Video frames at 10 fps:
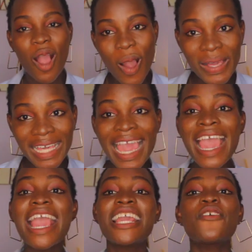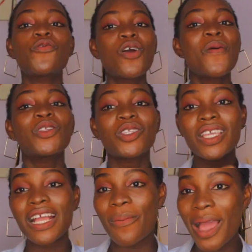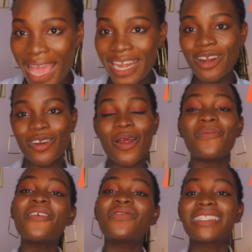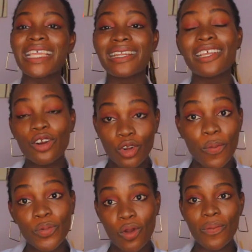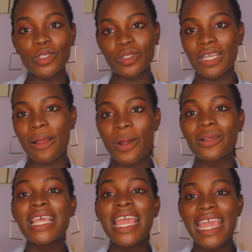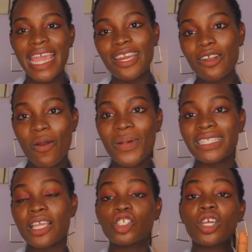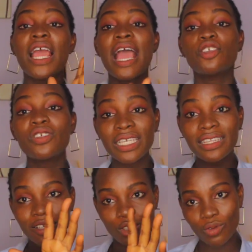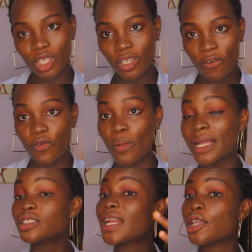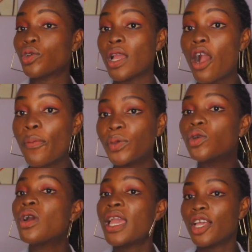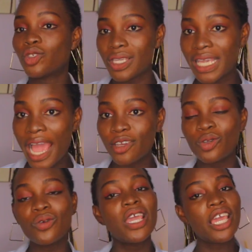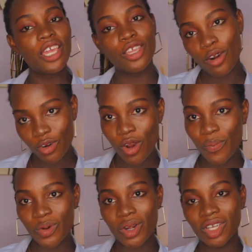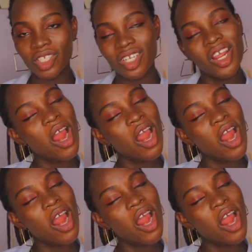Okay, if you want me to talk about any crop, leave the crop you want me to talk about in the comment section using this question format, so that it will help you, it will guide you in your crop production.